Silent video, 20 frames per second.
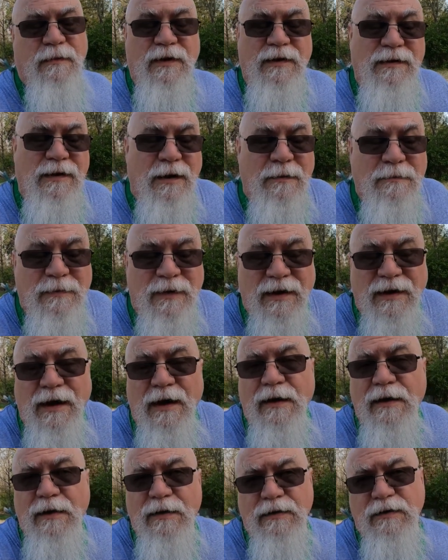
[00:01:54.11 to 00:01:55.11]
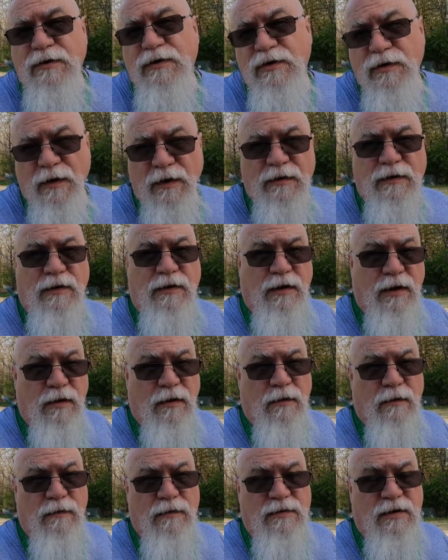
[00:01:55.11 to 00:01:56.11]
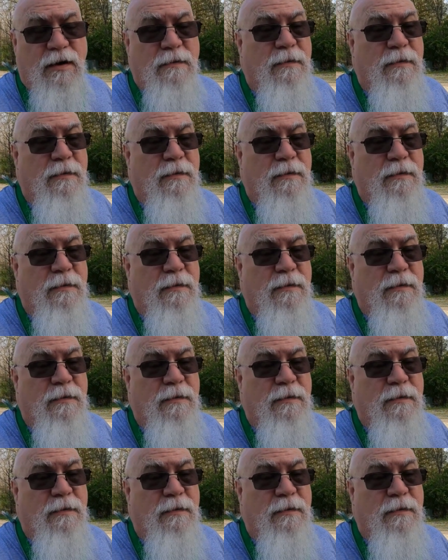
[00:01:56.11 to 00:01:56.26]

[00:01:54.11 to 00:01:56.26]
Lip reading: but I'm not out here to train the dogs.